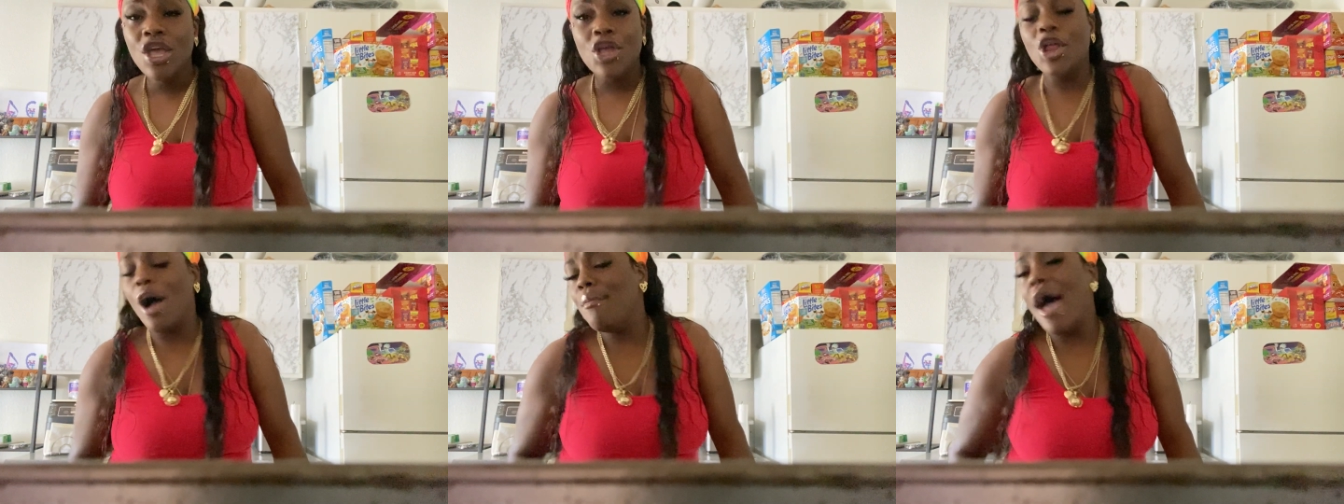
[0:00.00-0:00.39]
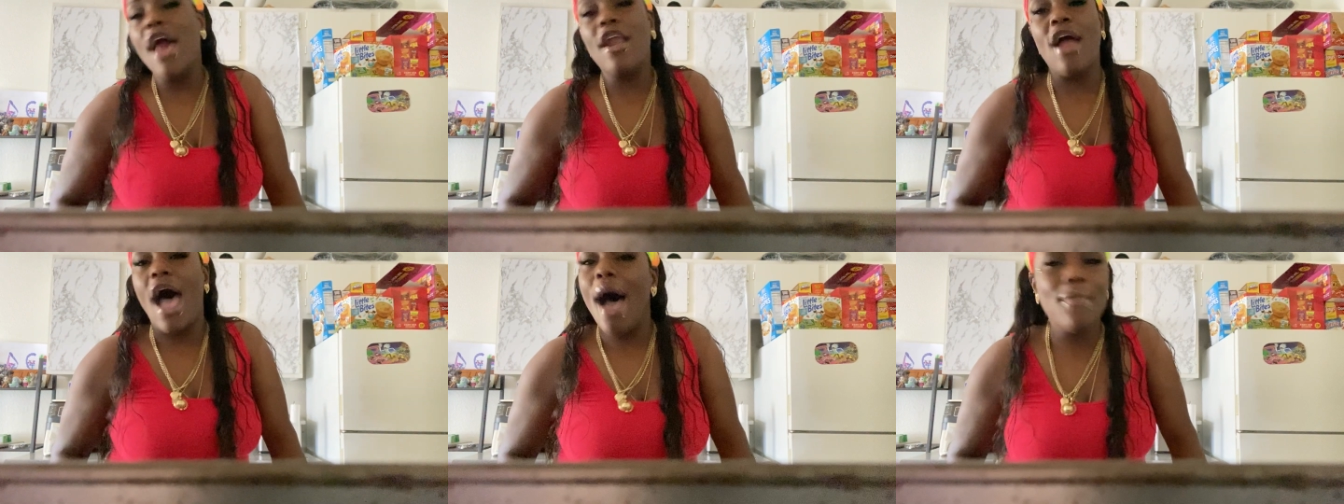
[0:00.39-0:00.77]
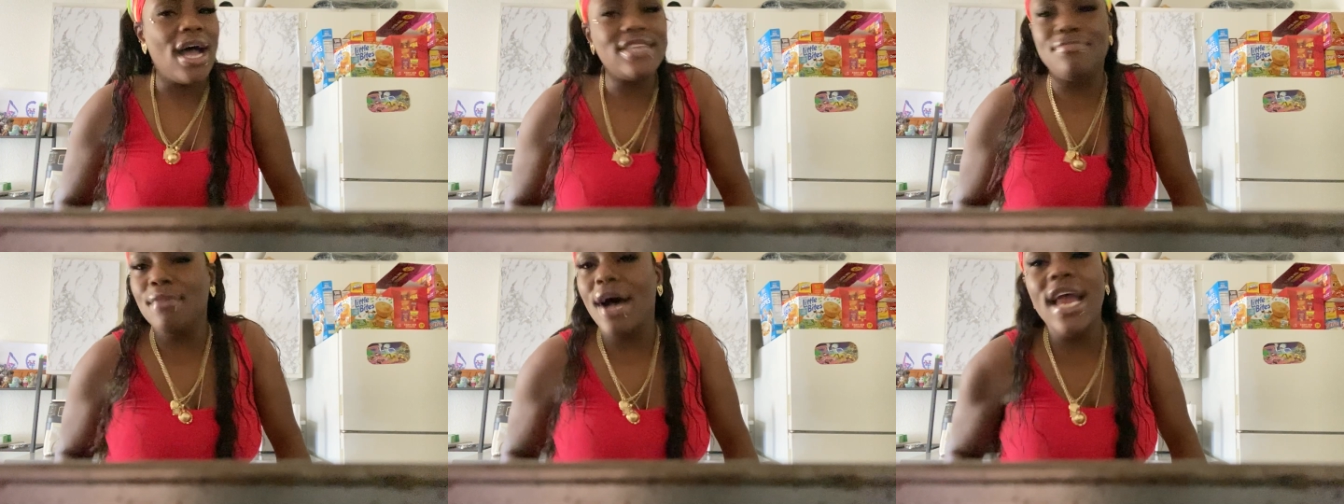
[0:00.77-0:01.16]
You no matter how
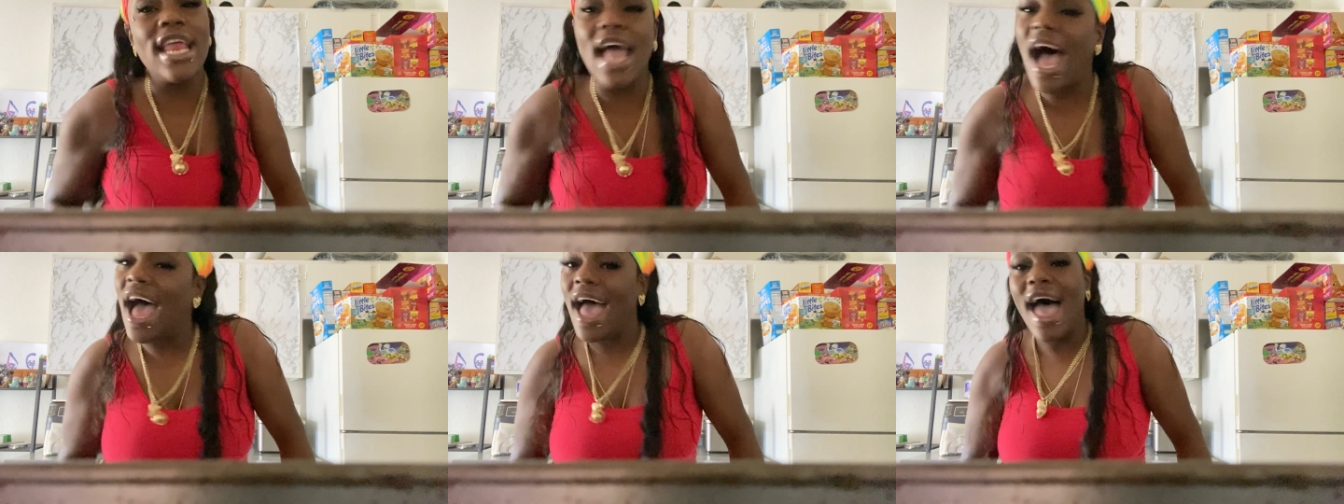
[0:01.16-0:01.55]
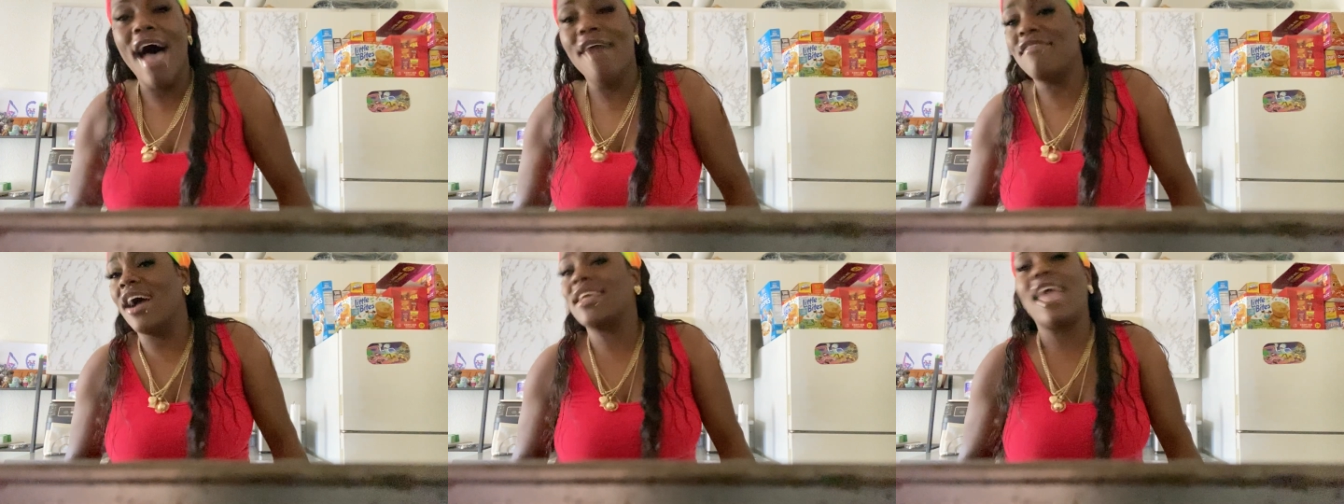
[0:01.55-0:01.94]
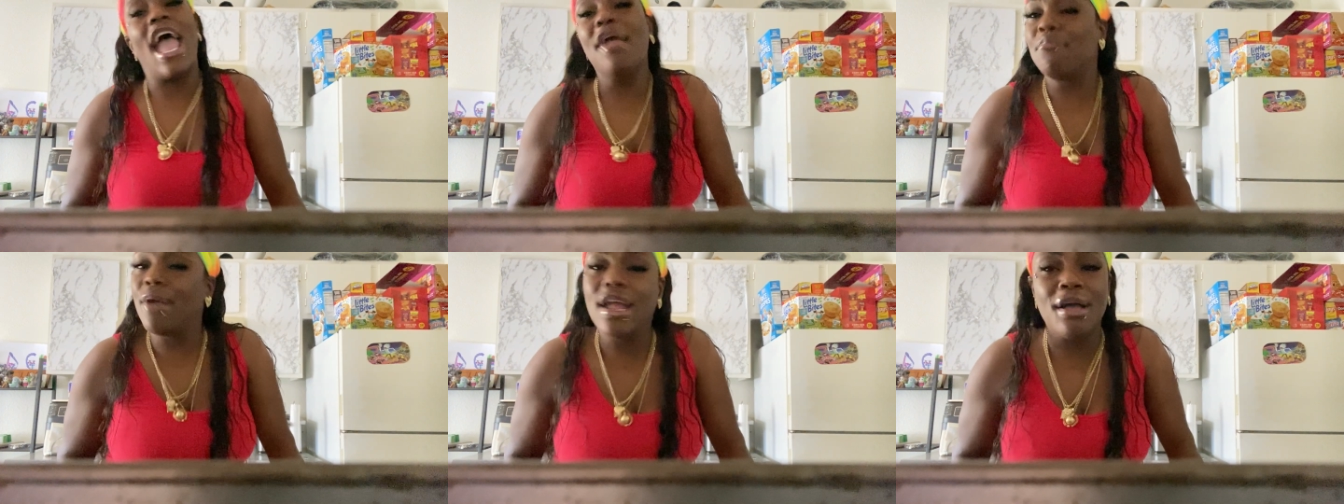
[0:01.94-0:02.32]
much money I have, I
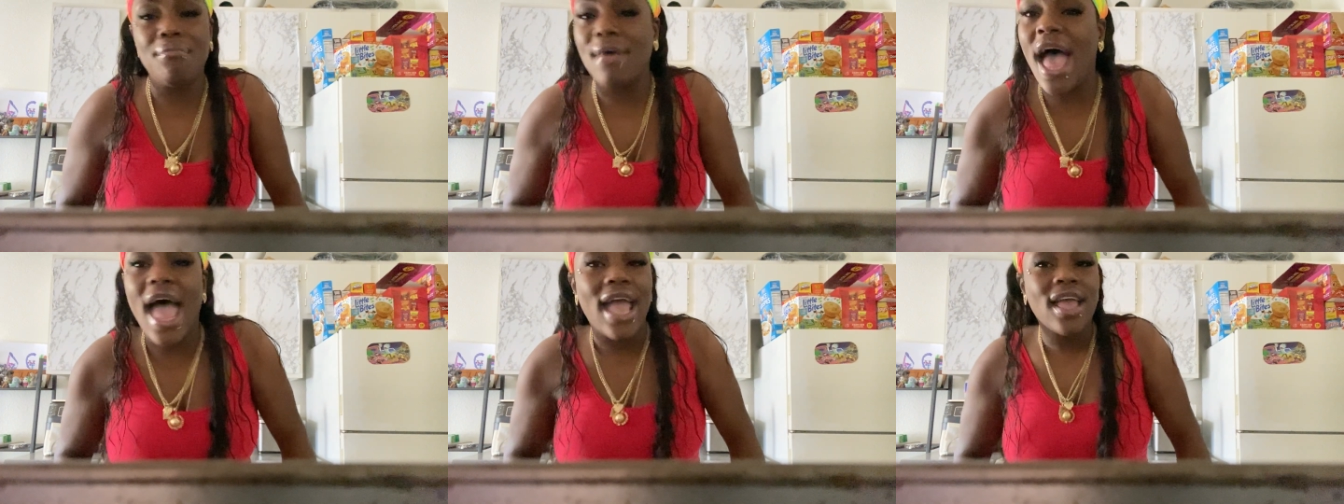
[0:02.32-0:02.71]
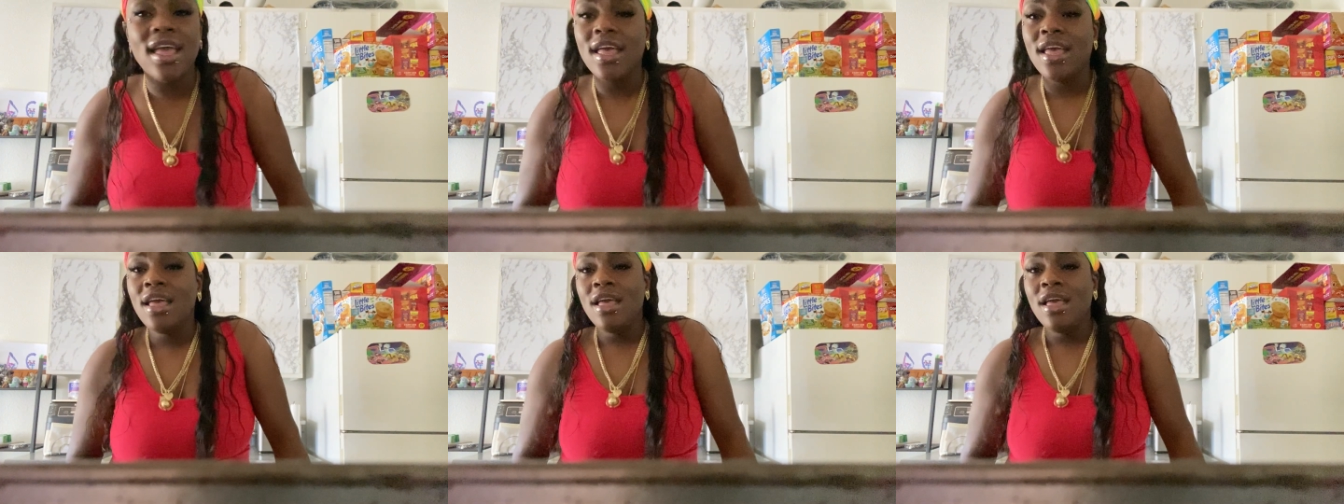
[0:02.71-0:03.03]
can't bring them back.